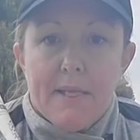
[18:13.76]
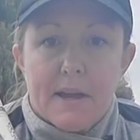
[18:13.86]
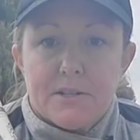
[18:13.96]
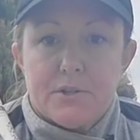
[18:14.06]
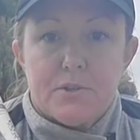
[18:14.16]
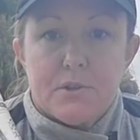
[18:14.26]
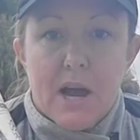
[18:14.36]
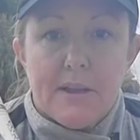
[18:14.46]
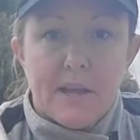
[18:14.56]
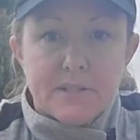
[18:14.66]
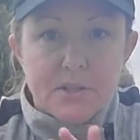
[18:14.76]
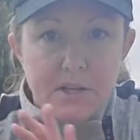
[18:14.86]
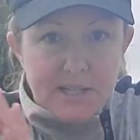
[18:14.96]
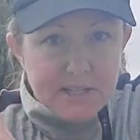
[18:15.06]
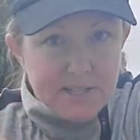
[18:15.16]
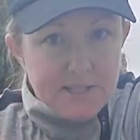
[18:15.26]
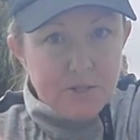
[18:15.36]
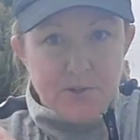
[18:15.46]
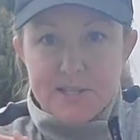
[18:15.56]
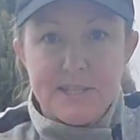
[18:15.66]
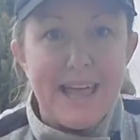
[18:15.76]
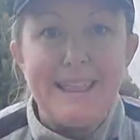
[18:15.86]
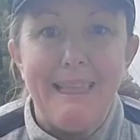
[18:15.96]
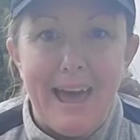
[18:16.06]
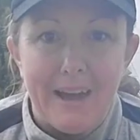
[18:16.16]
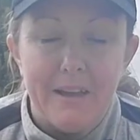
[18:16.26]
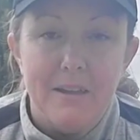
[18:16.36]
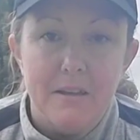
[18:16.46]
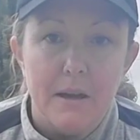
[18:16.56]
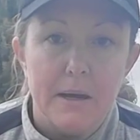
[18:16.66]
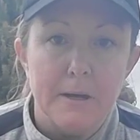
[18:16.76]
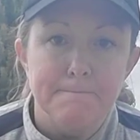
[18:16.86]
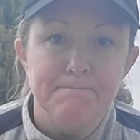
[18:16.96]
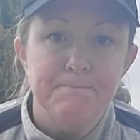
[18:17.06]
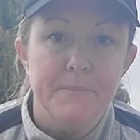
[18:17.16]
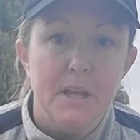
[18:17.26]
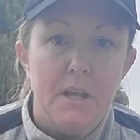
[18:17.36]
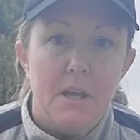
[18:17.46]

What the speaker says: like to, there's a slight lag. I